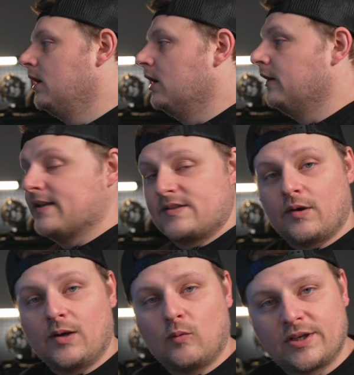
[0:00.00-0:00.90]
All right, so
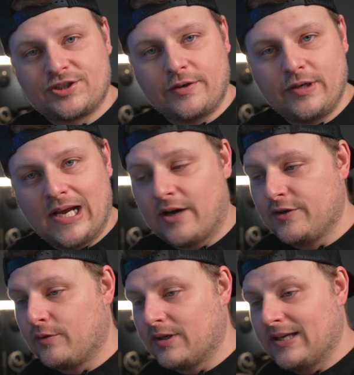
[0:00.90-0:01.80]
I wanna show you how
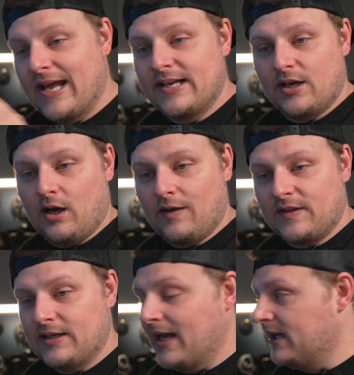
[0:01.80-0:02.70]
you can edit off the
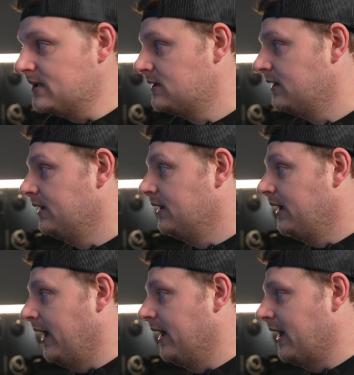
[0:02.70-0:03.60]
NAS
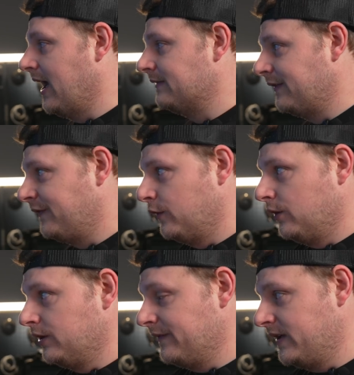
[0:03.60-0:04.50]
and I have a
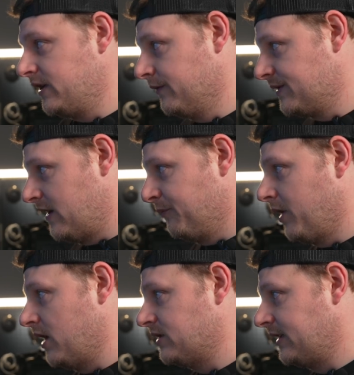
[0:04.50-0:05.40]
full DaVinci Resolve
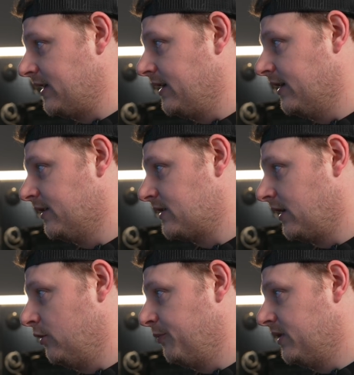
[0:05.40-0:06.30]
project in here. So I'm
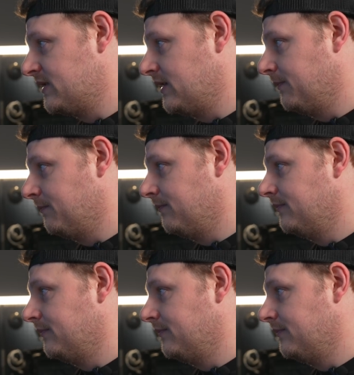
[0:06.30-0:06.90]
gonna open this up.